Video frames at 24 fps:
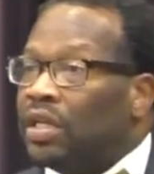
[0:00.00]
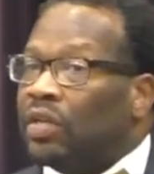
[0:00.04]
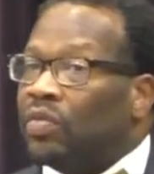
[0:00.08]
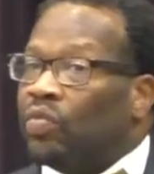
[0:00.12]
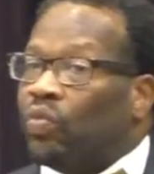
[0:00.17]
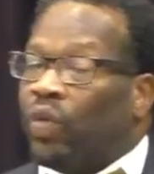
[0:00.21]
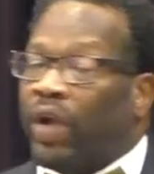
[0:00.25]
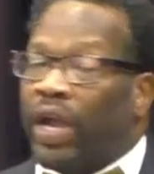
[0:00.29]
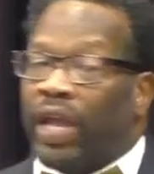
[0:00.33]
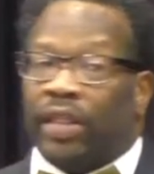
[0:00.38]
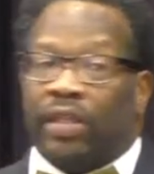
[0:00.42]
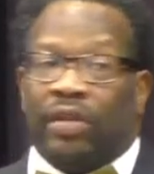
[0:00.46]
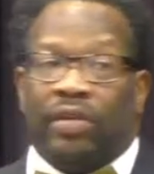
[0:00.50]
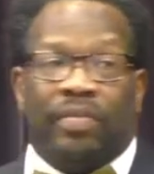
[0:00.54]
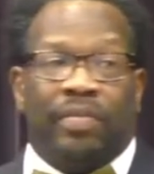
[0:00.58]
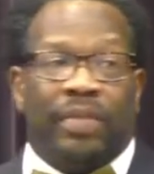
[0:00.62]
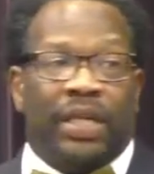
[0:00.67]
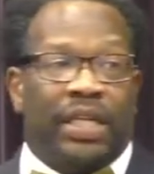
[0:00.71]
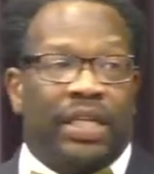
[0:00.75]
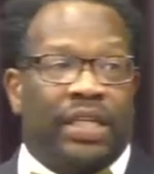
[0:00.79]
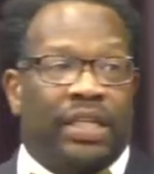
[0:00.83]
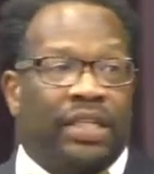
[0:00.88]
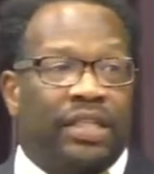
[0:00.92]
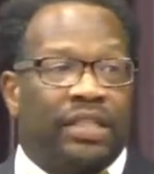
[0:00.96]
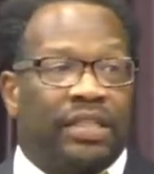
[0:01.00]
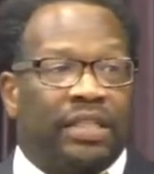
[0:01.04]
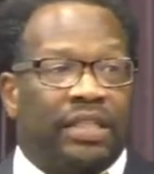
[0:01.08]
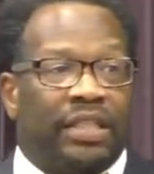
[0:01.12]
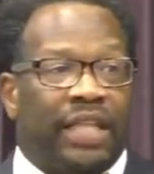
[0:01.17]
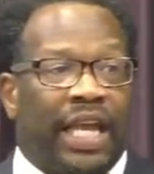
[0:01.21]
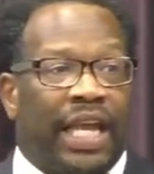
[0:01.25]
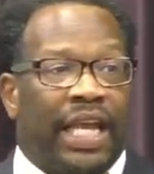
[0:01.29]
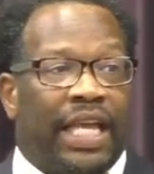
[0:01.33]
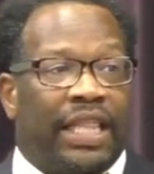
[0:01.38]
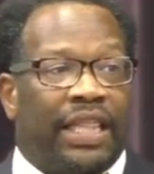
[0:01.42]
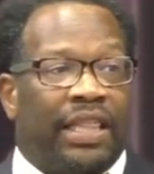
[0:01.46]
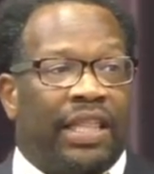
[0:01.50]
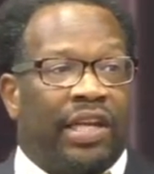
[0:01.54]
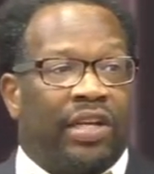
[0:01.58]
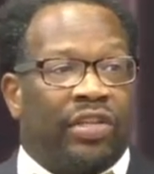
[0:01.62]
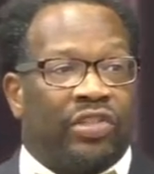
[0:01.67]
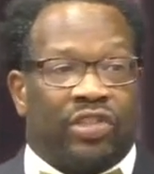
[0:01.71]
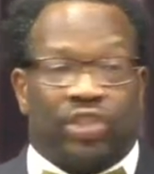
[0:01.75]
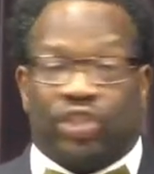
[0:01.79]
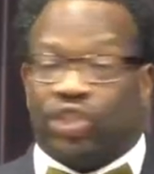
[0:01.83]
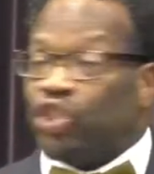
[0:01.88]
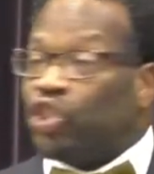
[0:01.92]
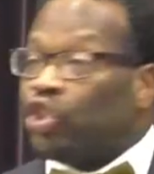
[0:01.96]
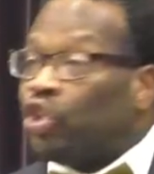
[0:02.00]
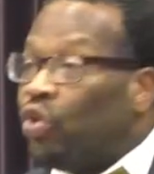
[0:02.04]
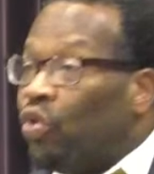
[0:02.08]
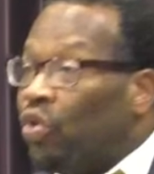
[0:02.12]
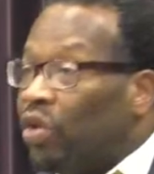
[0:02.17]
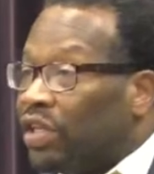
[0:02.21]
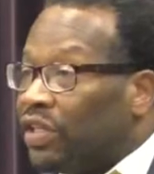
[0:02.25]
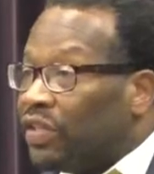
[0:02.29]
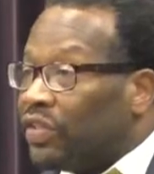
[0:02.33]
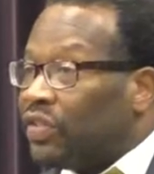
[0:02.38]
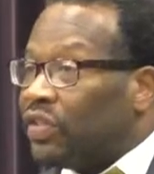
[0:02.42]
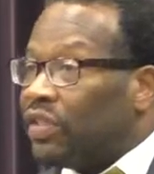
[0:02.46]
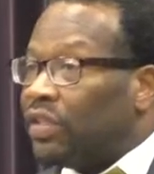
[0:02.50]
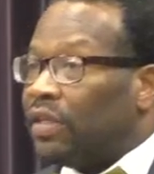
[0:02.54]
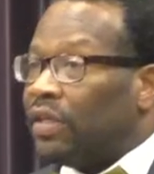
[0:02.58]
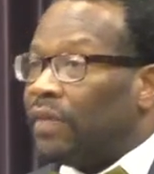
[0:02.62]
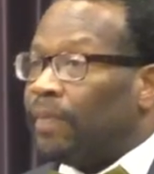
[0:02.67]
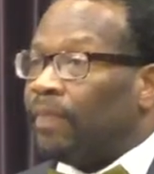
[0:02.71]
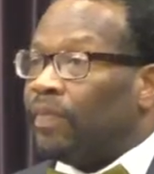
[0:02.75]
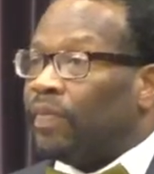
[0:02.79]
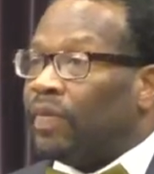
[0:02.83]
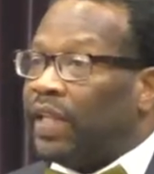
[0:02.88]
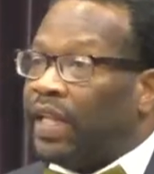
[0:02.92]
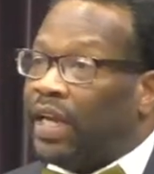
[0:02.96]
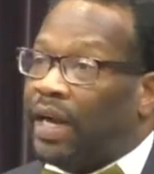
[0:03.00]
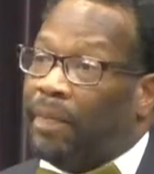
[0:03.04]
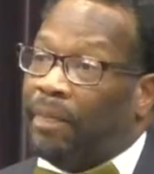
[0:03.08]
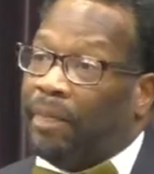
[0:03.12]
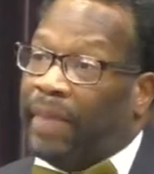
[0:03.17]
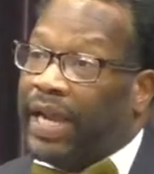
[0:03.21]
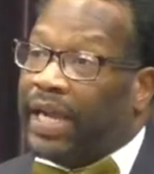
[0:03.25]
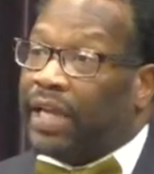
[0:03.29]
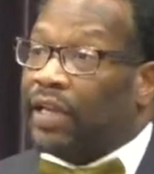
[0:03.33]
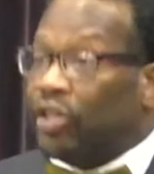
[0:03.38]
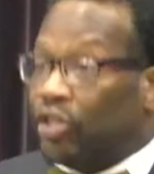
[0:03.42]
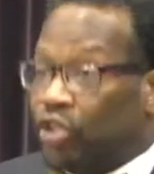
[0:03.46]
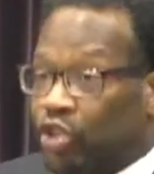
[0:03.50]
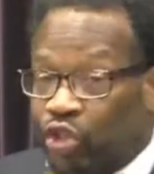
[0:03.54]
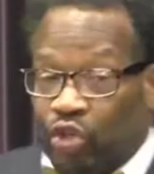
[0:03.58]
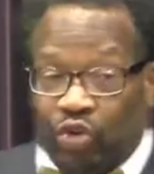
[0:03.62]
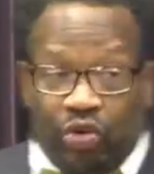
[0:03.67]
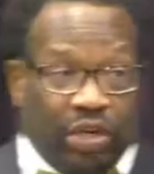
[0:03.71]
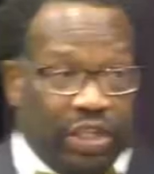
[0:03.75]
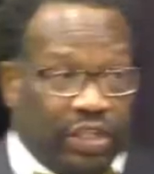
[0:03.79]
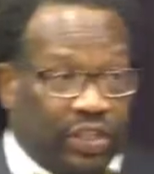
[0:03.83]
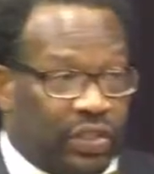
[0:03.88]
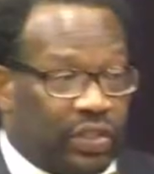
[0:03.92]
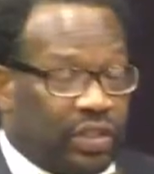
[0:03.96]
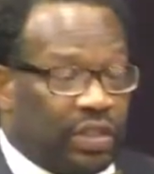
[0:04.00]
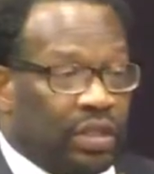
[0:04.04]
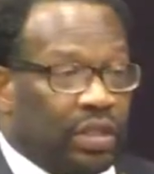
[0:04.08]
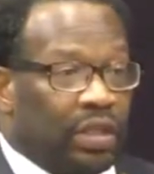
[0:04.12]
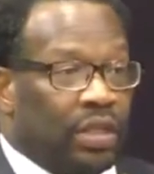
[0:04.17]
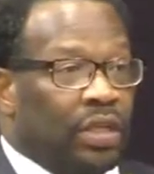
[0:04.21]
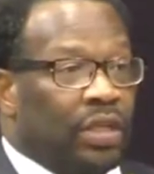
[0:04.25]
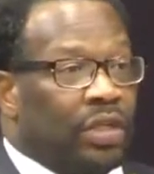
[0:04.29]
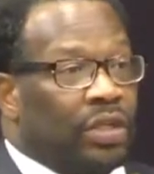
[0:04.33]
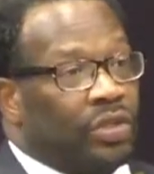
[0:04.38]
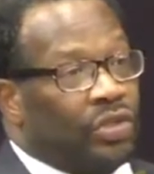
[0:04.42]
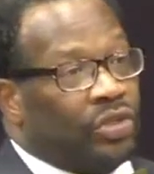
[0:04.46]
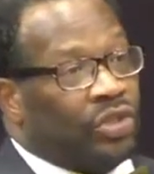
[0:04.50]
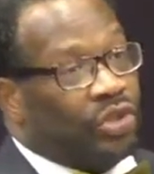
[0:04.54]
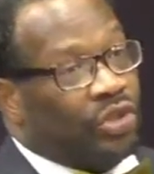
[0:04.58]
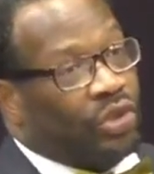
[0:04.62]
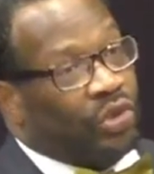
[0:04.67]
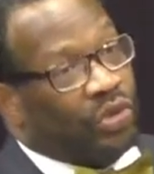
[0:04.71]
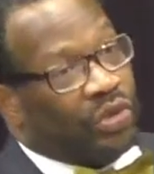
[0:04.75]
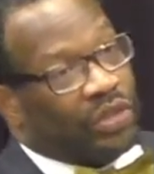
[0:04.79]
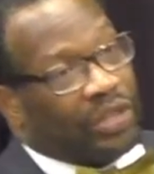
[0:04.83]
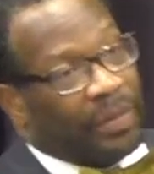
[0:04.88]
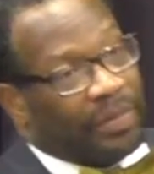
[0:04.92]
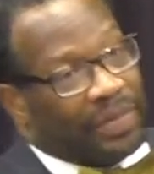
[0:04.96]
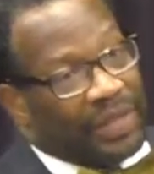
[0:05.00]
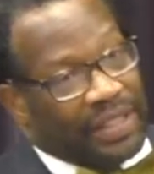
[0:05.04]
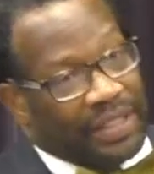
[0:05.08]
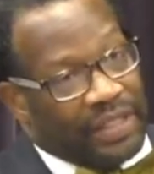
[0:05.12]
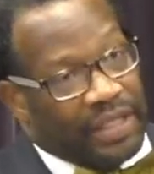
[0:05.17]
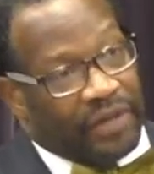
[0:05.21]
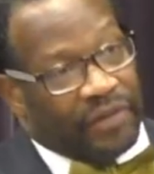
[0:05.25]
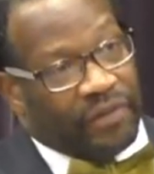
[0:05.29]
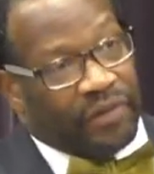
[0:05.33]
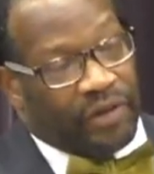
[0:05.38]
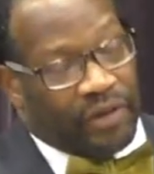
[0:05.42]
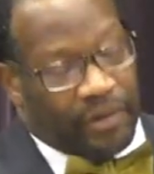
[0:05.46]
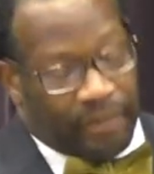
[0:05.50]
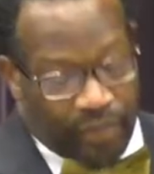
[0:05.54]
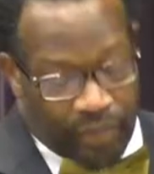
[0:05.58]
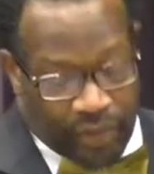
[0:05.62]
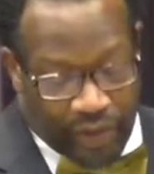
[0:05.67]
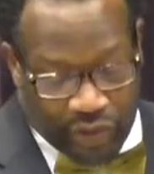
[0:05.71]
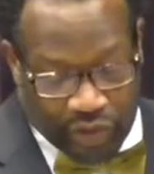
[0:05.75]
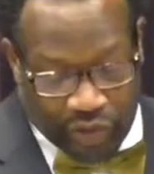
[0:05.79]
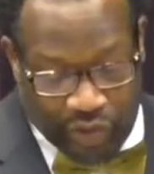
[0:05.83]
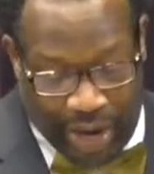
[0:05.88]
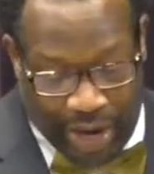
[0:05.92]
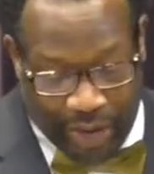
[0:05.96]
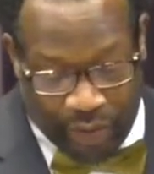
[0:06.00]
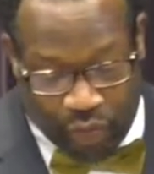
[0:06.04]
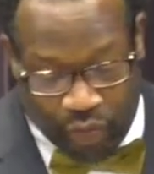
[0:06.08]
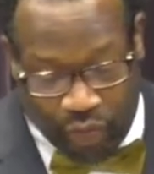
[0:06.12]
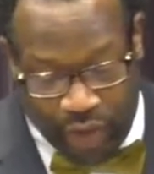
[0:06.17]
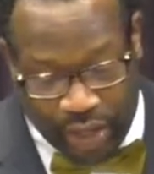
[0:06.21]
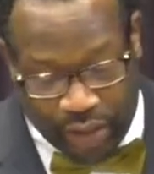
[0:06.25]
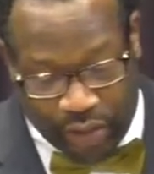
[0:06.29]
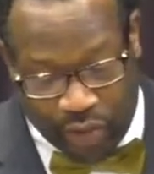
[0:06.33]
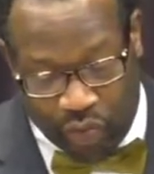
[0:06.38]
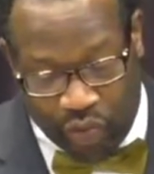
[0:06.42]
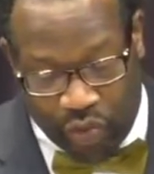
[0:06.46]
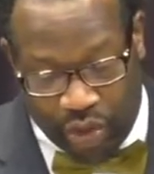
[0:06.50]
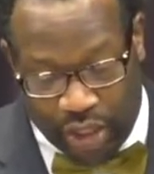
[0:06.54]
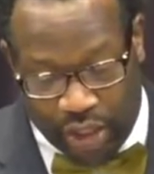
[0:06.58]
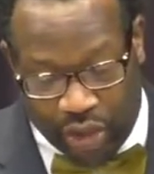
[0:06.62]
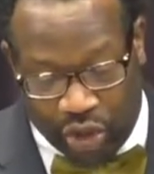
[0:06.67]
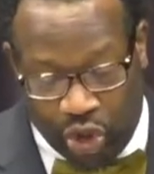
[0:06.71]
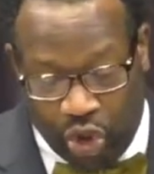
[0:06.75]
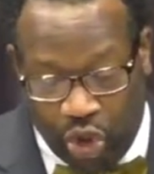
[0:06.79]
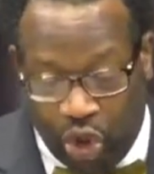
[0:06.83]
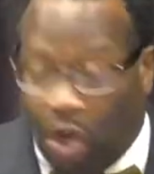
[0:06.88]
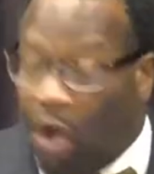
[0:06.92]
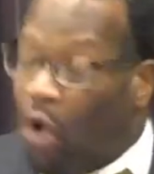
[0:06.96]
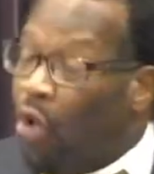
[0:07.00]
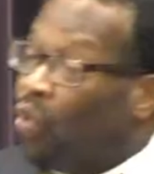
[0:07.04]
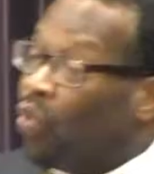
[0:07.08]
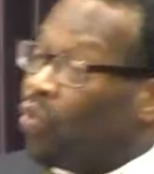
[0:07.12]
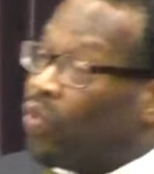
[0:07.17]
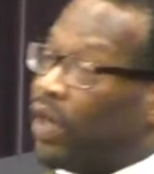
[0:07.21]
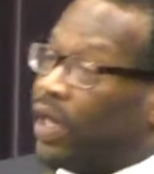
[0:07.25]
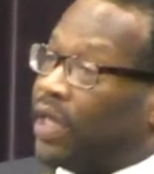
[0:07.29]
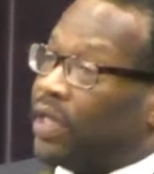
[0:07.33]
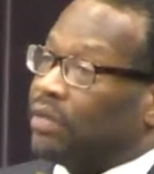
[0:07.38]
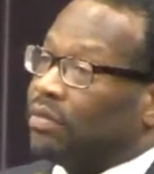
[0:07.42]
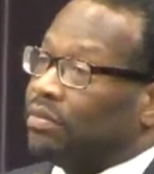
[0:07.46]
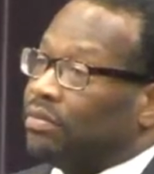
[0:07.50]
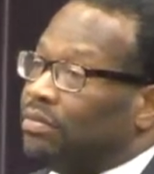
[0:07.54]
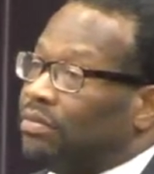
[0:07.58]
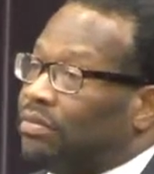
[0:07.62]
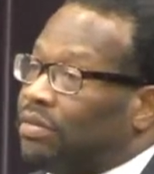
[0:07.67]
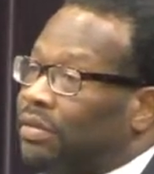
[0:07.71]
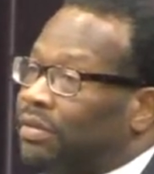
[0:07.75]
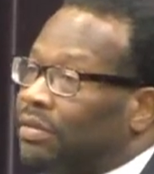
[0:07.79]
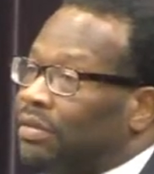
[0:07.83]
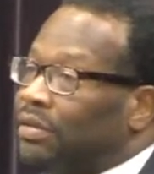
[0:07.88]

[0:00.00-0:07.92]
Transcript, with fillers: Rather means that there's a choice that I'm making a choice to do something different. So I rather what glory.